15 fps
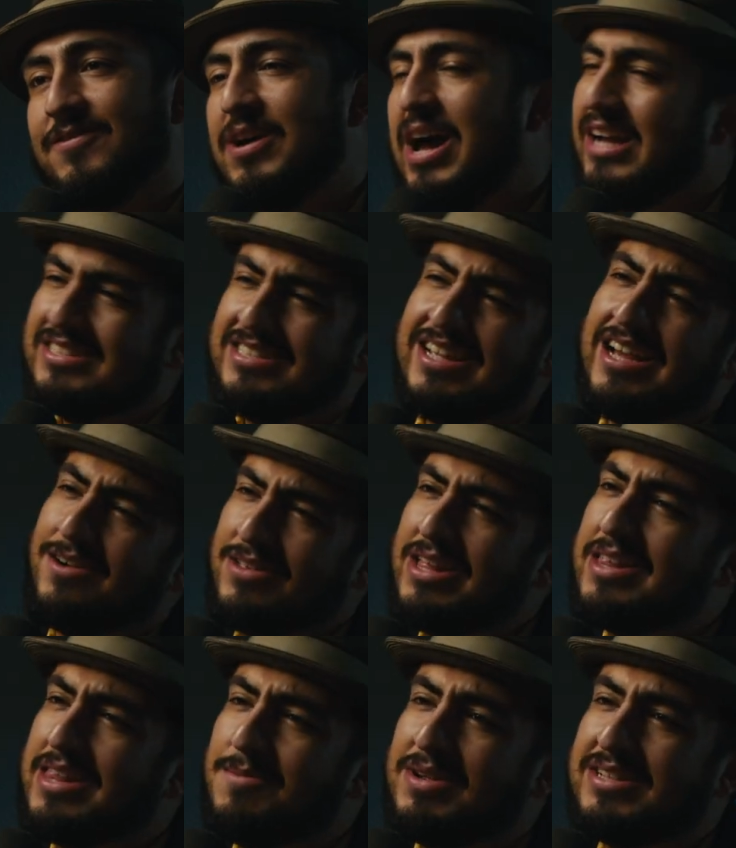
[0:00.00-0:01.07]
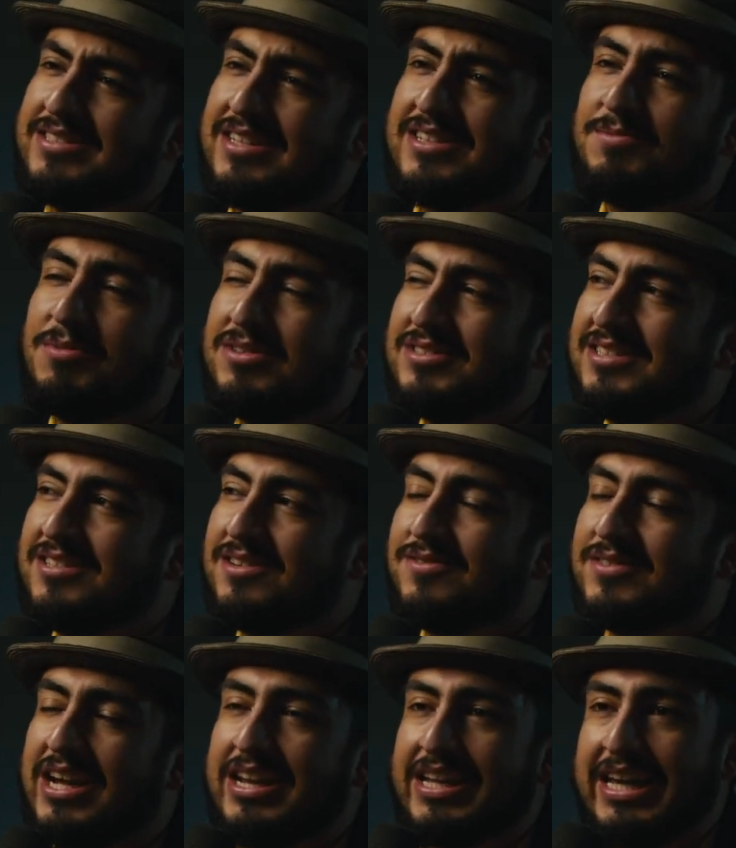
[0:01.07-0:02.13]
Actually, yeah, that makes sense. Because bow ties are
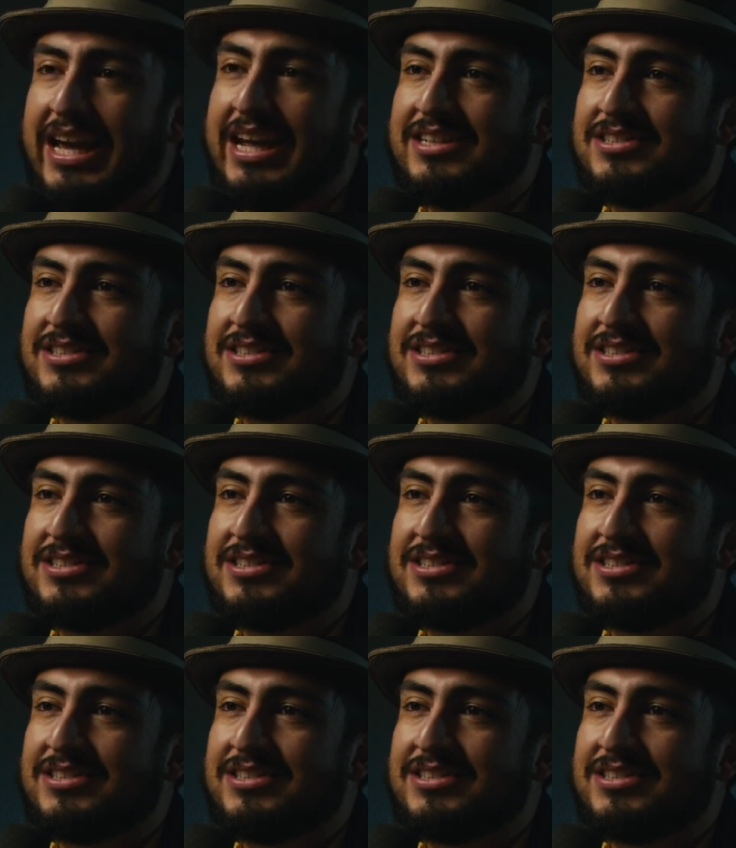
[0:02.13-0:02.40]
kind of gay.